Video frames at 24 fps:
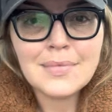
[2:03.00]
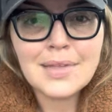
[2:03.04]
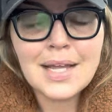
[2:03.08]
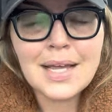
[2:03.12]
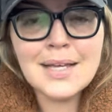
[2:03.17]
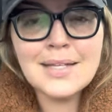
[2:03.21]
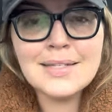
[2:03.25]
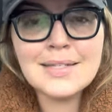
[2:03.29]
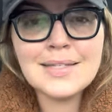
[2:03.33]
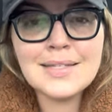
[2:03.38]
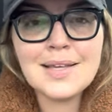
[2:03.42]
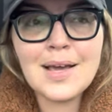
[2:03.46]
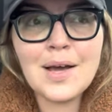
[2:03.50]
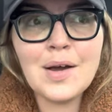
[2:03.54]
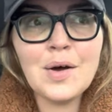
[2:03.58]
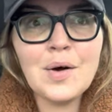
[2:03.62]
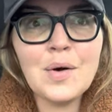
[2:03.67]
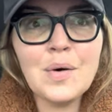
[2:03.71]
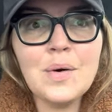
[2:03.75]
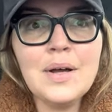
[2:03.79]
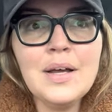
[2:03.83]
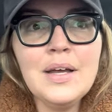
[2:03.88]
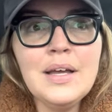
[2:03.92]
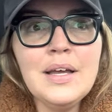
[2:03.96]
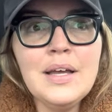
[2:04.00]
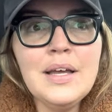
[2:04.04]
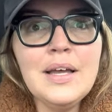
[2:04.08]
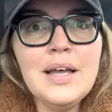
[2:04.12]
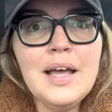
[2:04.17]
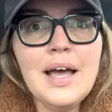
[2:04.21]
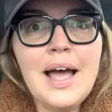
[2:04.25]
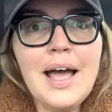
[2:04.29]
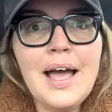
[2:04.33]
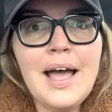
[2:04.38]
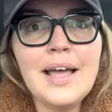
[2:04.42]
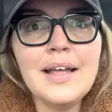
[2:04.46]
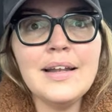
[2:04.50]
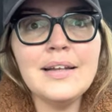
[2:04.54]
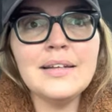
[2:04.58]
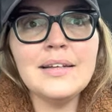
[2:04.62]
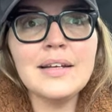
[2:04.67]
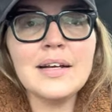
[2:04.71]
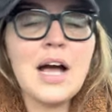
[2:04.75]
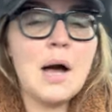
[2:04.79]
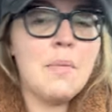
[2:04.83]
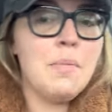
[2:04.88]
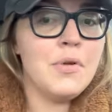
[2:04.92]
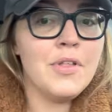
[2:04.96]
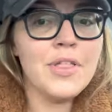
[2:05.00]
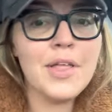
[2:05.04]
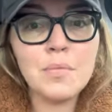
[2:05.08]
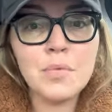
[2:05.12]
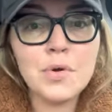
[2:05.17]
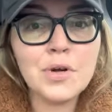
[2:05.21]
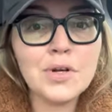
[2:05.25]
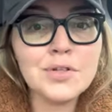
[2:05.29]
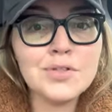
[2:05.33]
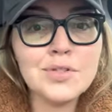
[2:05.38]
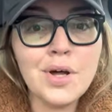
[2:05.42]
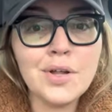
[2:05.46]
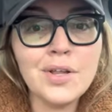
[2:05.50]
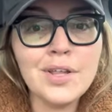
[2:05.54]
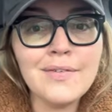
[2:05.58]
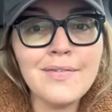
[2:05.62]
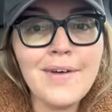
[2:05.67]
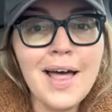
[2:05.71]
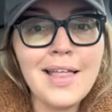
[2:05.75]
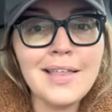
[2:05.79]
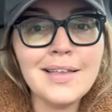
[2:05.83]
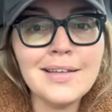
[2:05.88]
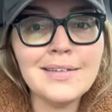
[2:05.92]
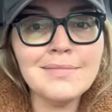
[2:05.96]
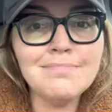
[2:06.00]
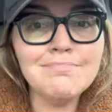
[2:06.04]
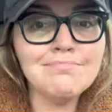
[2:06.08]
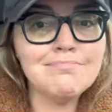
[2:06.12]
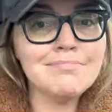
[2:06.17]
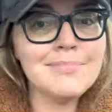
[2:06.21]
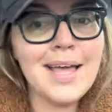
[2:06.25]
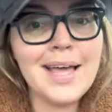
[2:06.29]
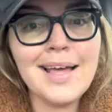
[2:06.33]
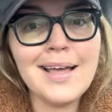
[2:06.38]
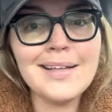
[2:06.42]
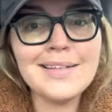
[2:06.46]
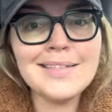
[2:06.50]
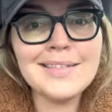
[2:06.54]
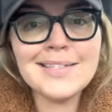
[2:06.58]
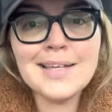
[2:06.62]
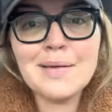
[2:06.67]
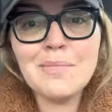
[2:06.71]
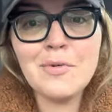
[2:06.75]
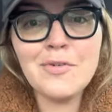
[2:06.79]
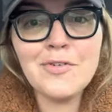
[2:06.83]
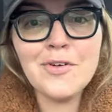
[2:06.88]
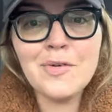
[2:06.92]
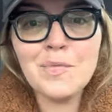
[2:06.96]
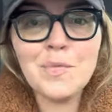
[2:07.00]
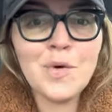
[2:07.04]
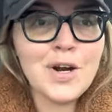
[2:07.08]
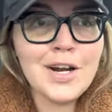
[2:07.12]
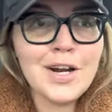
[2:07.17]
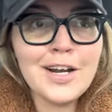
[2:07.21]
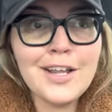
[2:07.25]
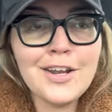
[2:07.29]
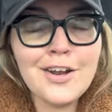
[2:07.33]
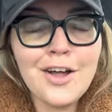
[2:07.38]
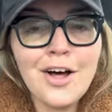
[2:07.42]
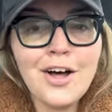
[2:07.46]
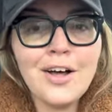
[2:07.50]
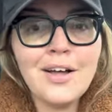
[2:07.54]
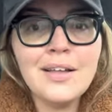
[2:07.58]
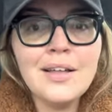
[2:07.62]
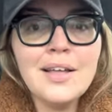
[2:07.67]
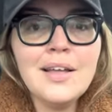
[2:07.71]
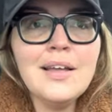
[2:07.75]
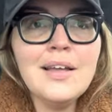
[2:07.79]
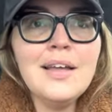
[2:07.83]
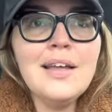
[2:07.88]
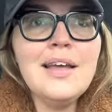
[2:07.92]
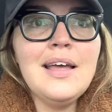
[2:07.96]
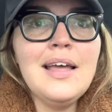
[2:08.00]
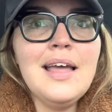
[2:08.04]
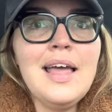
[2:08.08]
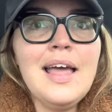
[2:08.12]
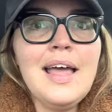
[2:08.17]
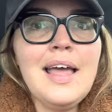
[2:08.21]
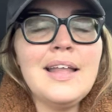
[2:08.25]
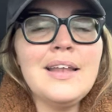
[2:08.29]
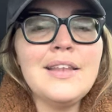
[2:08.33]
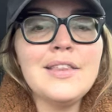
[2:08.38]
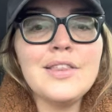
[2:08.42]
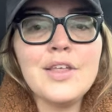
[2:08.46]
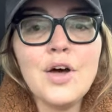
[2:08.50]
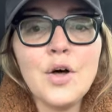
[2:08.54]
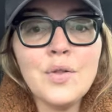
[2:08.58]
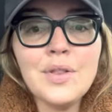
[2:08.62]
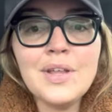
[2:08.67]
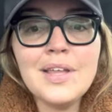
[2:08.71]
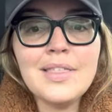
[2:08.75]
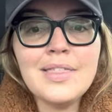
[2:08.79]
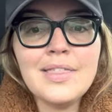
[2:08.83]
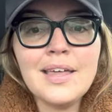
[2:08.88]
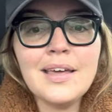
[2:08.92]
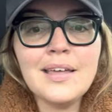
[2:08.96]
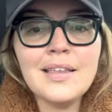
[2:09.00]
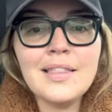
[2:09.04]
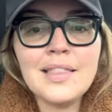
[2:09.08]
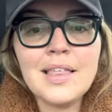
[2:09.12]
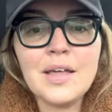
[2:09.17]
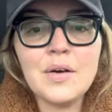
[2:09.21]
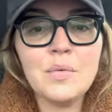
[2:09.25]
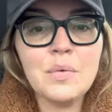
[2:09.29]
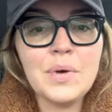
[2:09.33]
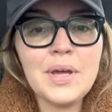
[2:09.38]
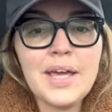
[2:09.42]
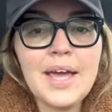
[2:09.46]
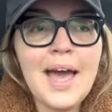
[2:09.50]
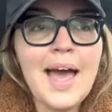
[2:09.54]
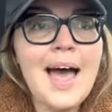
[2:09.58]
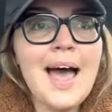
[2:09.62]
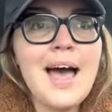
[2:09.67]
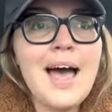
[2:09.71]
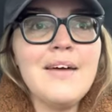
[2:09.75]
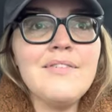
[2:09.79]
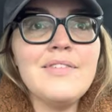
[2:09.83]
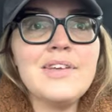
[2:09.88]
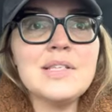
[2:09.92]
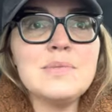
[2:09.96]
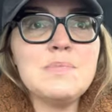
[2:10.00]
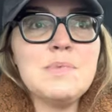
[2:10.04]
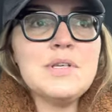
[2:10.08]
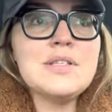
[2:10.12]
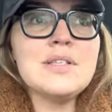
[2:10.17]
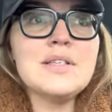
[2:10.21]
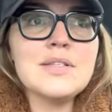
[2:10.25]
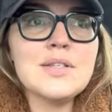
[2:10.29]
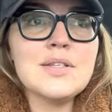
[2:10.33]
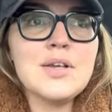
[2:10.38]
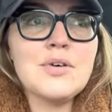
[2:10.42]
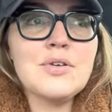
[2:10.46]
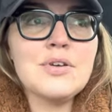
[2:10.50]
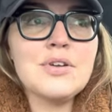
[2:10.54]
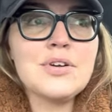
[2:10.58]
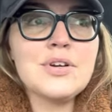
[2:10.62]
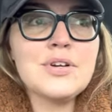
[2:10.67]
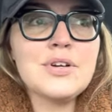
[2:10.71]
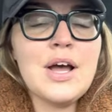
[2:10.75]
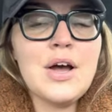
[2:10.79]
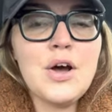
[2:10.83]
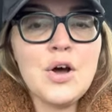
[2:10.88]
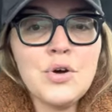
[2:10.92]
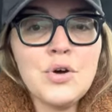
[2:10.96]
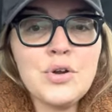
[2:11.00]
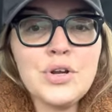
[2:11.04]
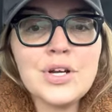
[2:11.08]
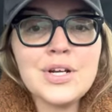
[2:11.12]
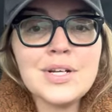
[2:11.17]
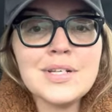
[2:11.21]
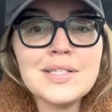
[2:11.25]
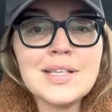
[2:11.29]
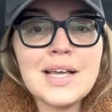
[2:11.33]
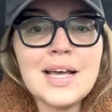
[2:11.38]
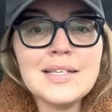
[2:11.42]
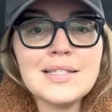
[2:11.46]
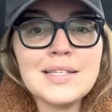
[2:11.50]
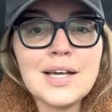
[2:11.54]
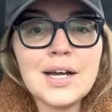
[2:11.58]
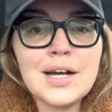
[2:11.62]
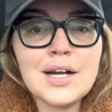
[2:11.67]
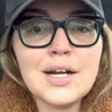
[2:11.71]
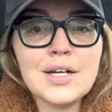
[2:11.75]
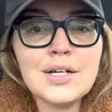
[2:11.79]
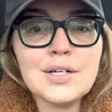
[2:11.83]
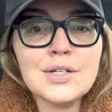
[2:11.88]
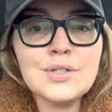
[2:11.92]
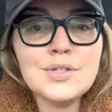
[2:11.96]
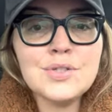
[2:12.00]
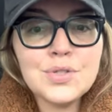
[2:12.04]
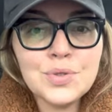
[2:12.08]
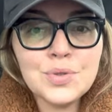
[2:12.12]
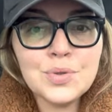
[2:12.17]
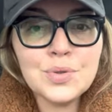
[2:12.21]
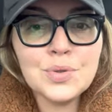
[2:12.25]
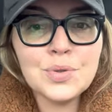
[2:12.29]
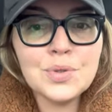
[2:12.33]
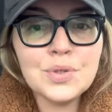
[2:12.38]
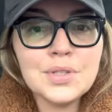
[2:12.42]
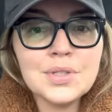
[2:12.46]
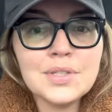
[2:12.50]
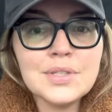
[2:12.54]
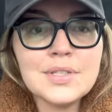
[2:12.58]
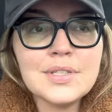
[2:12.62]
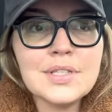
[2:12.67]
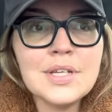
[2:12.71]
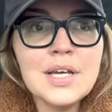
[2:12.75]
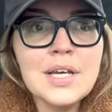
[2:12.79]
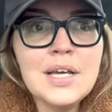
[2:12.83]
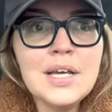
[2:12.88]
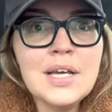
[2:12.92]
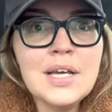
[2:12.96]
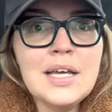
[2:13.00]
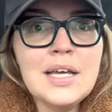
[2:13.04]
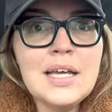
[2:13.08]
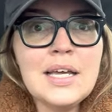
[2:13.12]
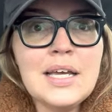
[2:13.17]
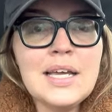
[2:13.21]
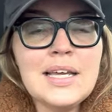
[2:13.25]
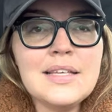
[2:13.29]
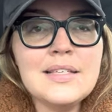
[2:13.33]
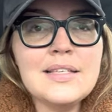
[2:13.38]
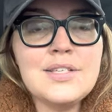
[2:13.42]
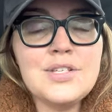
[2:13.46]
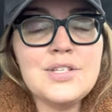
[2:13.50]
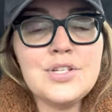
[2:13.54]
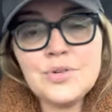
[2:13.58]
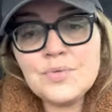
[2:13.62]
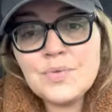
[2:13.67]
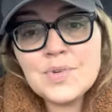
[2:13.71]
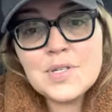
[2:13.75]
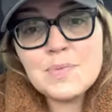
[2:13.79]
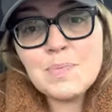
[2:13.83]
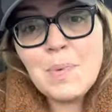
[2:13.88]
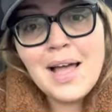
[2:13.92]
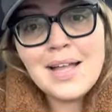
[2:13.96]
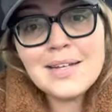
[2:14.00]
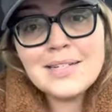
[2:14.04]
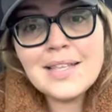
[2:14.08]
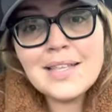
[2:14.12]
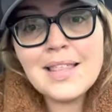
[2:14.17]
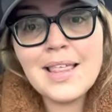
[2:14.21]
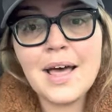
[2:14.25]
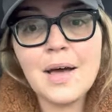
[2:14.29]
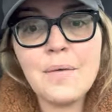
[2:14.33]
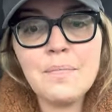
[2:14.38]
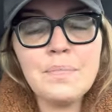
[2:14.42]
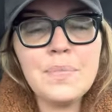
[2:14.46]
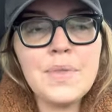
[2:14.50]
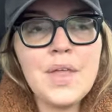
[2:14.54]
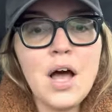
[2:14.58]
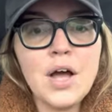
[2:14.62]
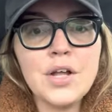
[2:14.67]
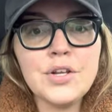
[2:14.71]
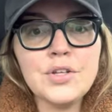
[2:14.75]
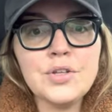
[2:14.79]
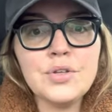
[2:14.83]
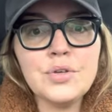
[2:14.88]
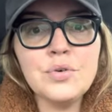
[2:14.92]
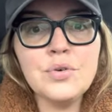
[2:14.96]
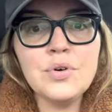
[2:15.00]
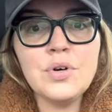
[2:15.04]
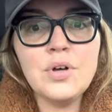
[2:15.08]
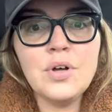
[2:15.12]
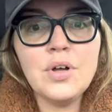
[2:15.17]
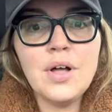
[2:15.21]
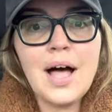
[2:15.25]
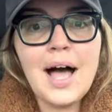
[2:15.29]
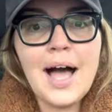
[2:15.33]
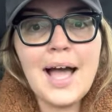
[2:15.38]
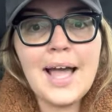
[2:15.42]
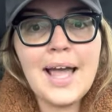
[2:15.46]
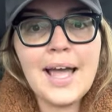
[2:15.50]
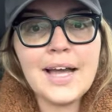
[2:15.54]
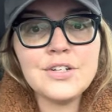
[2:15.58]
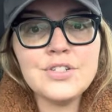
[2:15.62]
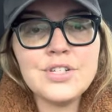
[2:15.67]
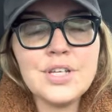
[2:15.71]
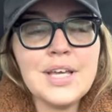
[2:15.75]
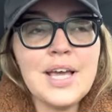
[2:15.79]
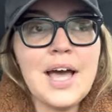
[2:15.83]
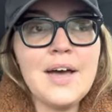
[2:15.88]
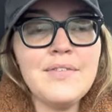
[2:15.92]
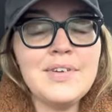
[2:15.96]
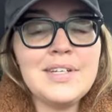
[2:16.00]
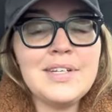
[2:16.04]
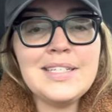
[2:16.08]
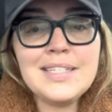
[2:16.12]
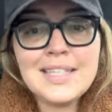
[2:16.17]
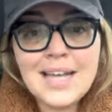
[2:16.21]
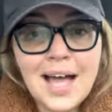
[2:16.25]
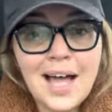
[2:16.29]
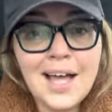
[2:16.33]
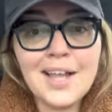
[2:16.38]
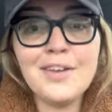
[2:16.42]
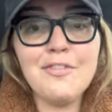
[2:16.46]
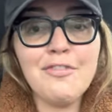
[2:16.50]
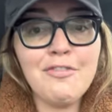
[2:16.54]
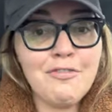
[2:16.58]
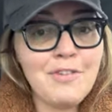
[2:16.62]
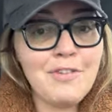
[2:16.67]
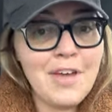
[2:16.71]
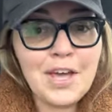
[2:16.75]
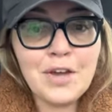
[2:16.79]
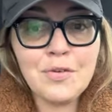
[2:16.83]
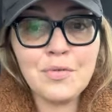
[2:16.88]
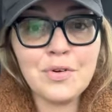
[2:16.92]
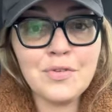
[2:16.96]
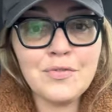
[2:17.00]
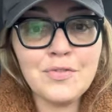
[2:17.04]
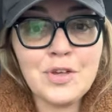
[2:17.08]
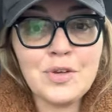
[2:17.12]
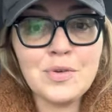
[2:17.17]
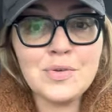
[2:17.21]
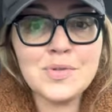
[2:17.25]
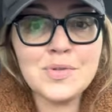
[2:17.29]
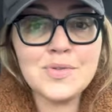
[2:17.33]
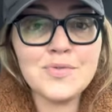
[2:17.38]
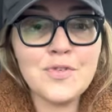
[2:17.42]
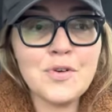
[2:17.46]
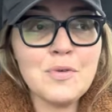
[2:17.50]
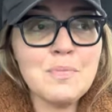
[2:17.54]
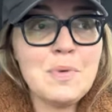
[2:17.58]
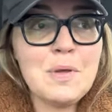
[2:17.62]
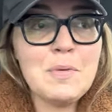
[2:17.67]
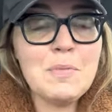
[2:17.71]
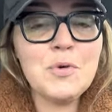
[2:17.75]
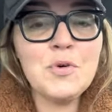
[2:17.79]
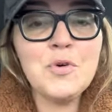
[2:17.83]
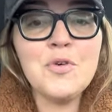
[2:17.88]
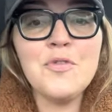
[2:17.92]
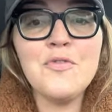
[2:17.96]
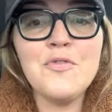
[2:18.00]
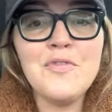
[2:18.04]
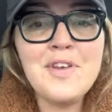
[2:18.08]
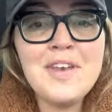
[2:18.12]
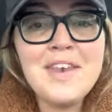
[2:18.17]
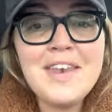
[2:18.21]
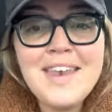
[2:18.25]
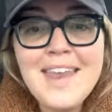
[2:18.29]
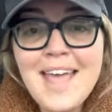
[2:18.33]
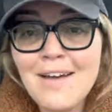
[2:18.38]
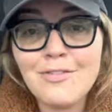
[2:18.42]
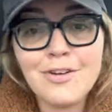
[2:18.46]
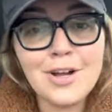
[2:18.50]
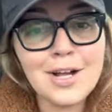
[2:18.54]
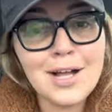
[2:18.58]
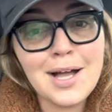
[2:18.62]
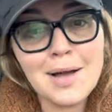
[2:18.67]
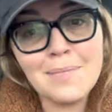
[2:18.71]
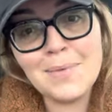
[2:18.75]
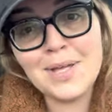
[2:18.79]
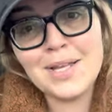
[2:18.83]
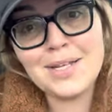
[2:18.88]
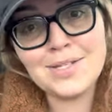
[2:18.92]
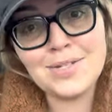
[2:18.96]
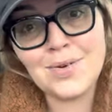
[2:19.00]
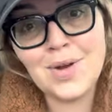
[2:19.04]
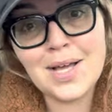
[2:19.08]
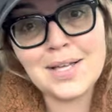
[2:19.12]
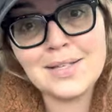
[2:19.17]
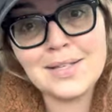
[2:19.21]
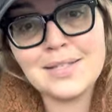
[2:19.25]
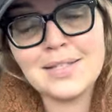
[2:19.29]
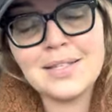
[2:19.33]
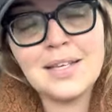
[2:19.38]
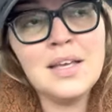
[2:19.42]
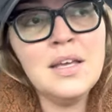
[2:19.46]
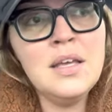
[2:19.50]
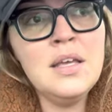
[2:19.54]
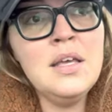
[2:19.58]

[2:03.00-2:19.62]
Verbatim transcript: And so, and a couple of them were totally valid and some of them weren't at all. And the only thing that we have as business owner, owners as our tools is to respond to them. On Google, I actually have a ton of fake reviews from people who have never come into us.